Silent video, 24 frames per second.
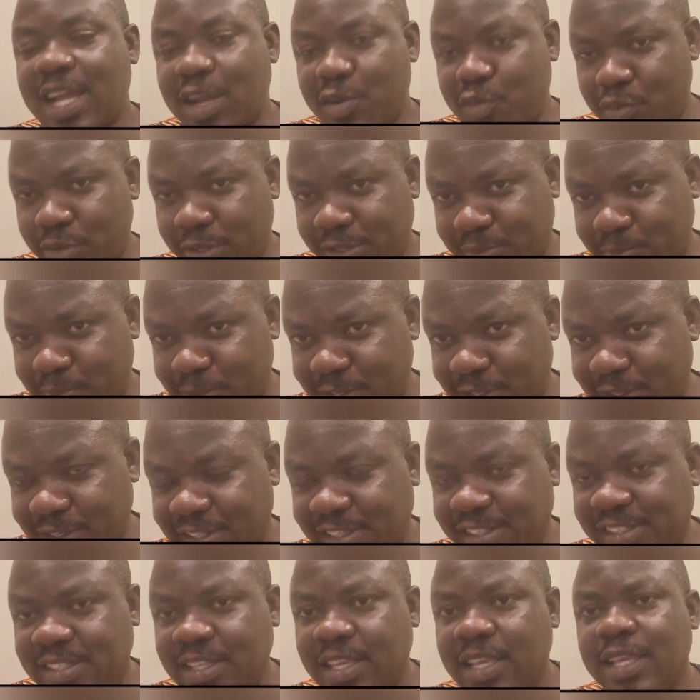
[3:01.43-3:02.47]
I will explain
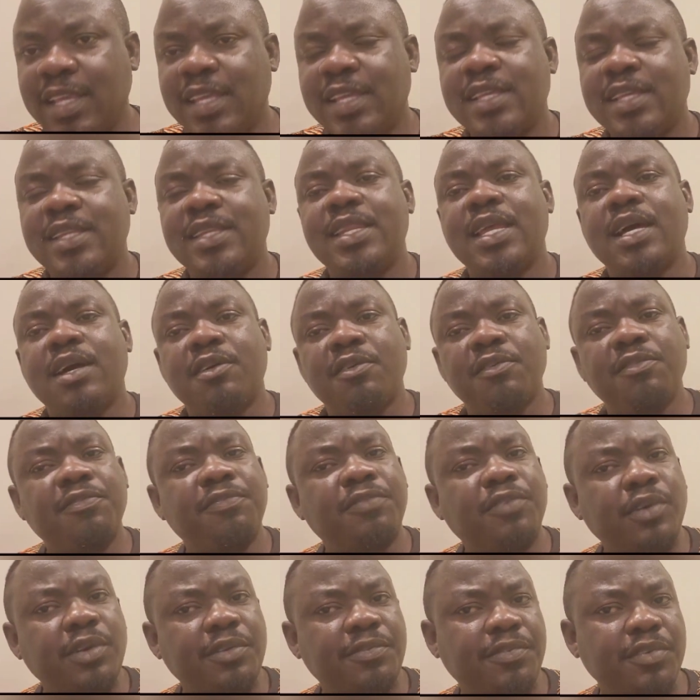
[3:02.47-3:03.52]
this. Now,
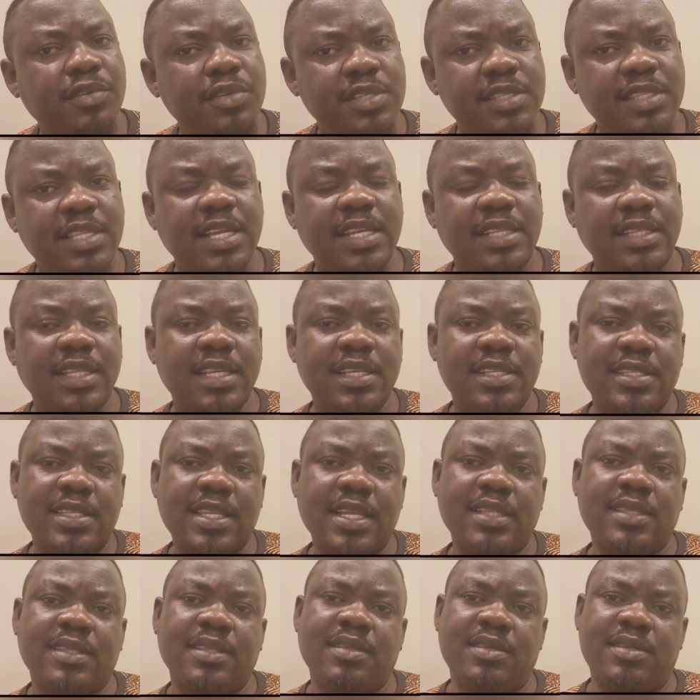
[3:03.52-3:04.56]
for the first start, let's
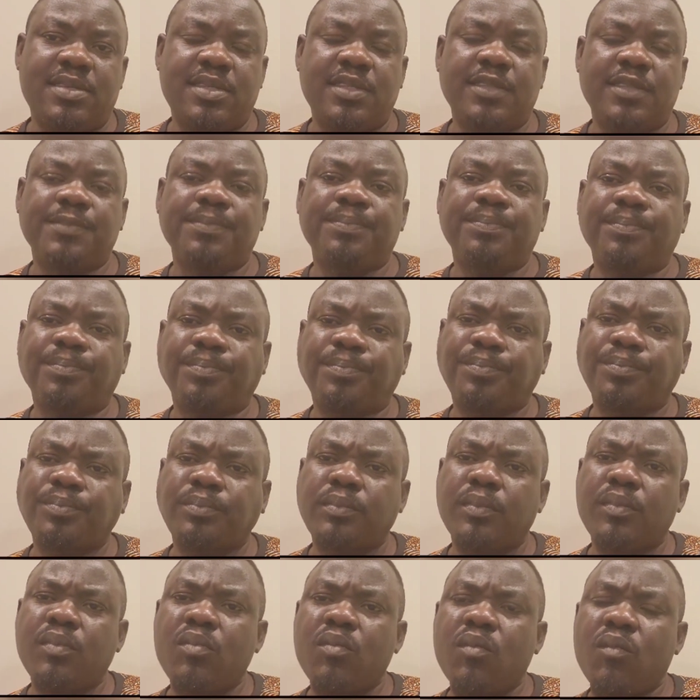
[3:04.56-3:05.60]
start this.
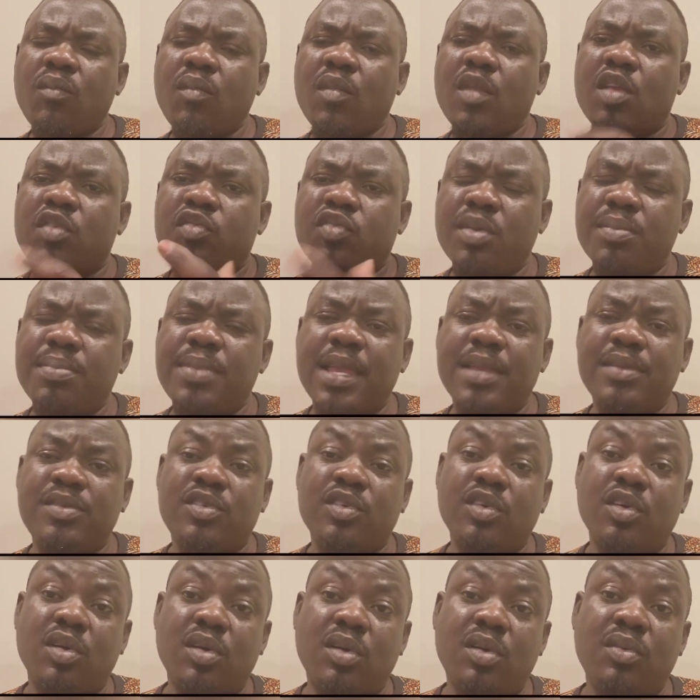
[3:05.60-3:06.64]
Sometimes
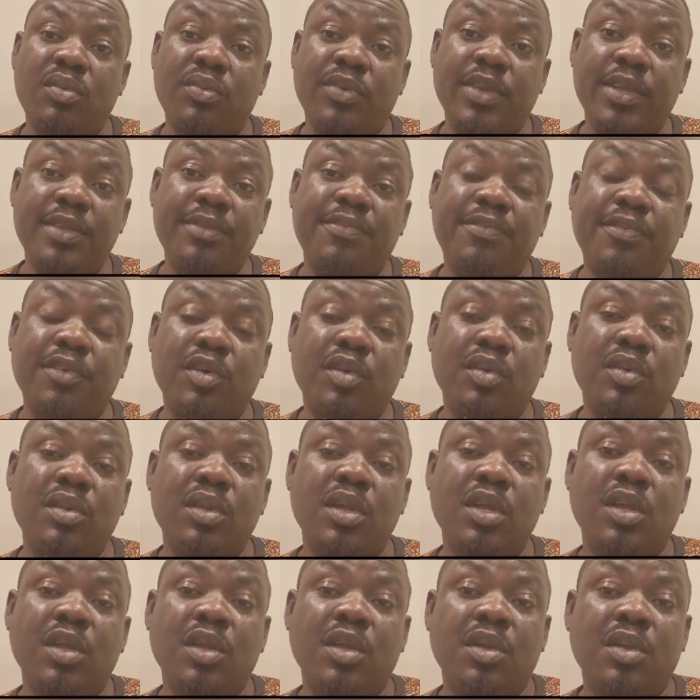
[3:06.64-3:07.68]
your rainfall
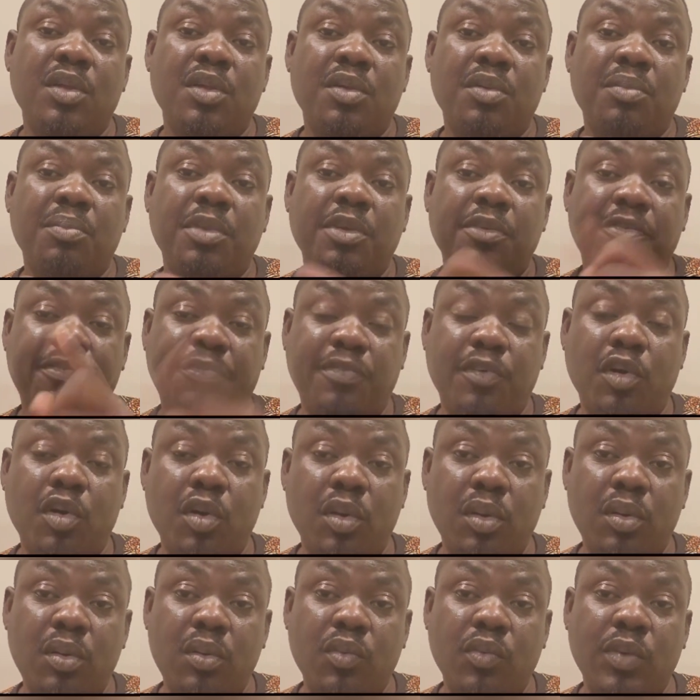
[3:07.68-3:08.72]
may
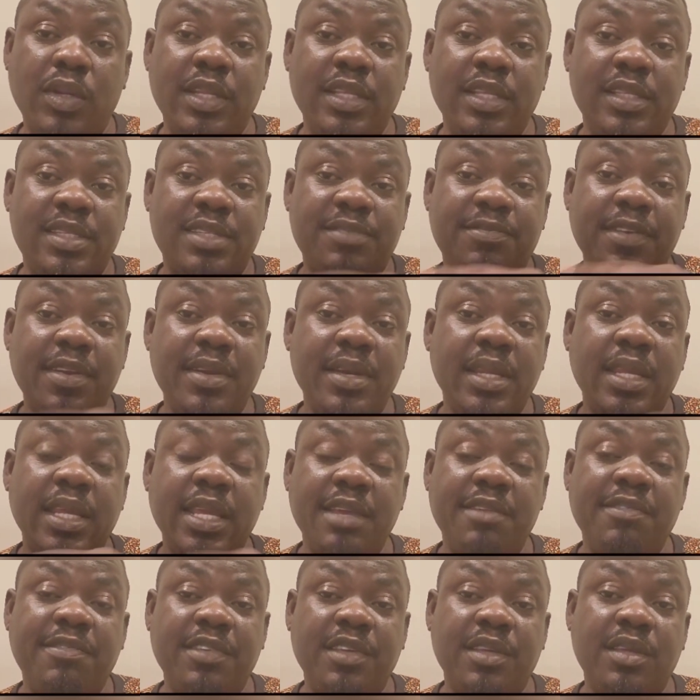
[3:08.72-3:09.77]
fall. When it's very
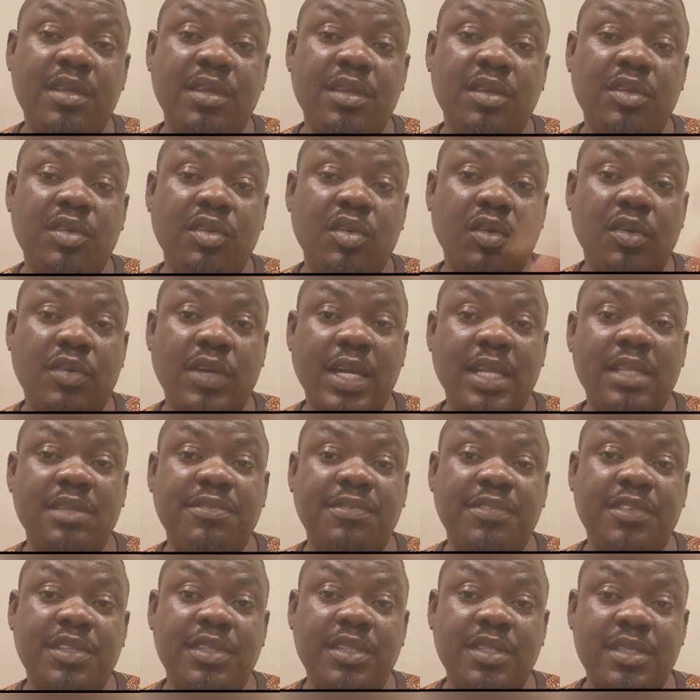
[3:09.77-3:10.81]
heavy, your
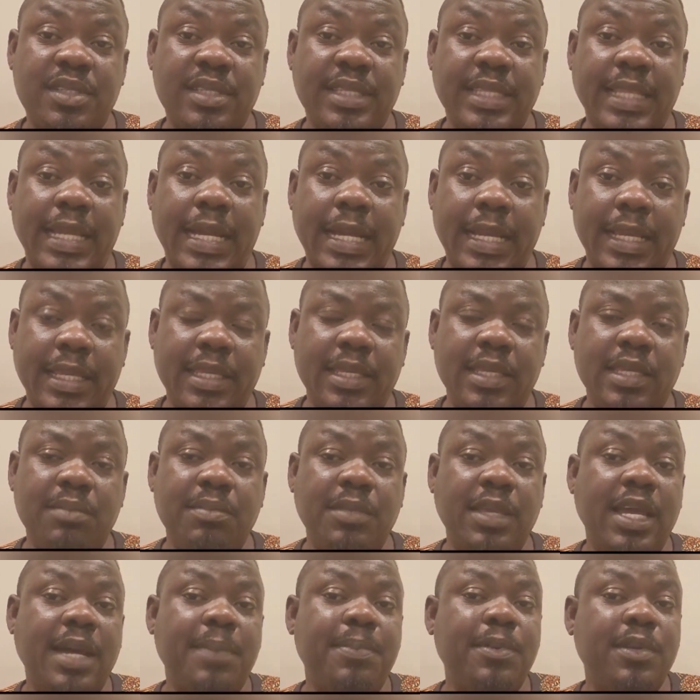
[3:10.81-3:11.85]
catfishes die. It
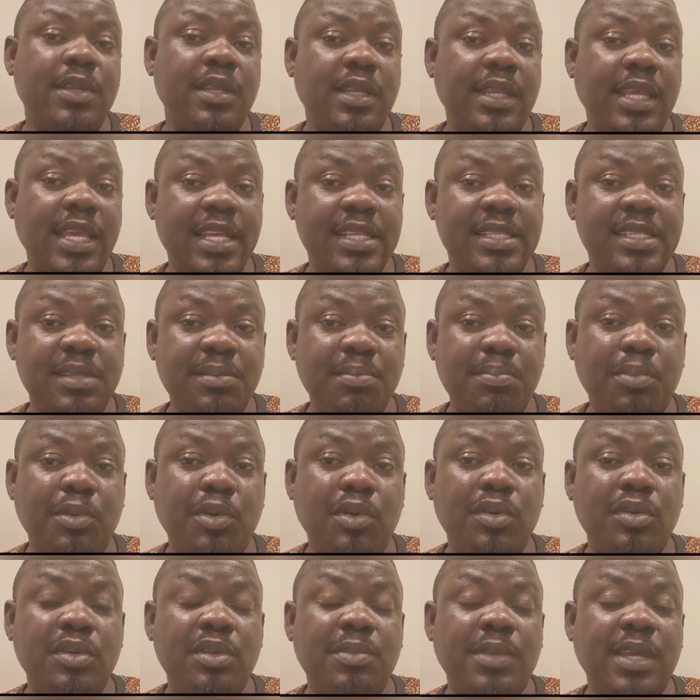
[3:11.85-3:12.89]
may happen in earthen
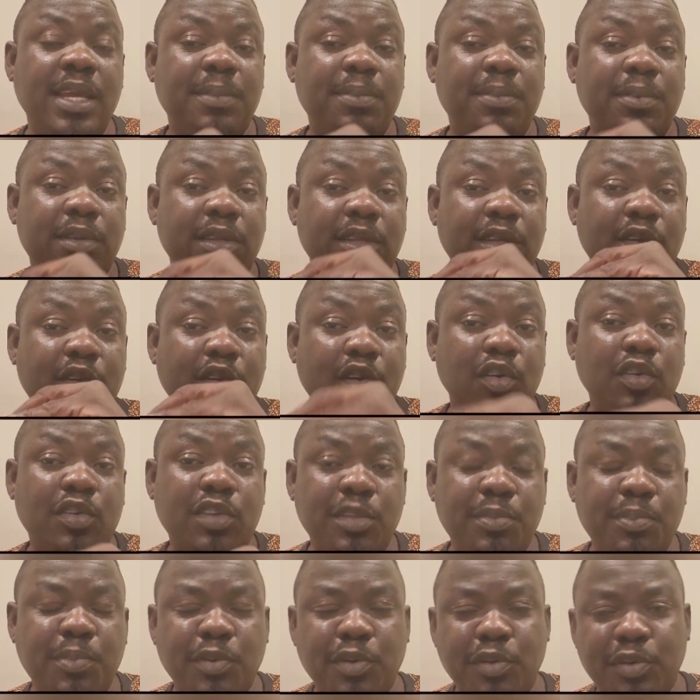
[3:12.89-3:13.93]
pond, it may happen in
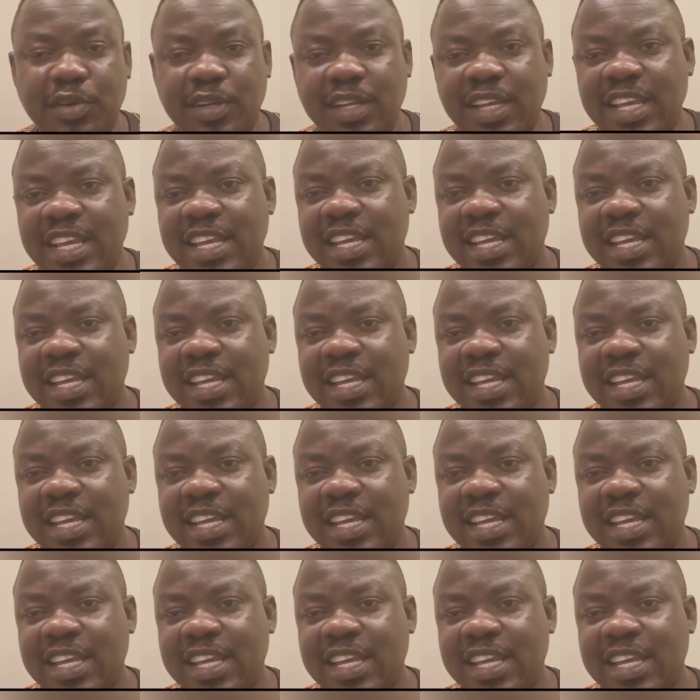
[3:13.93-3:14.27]
concrete pond.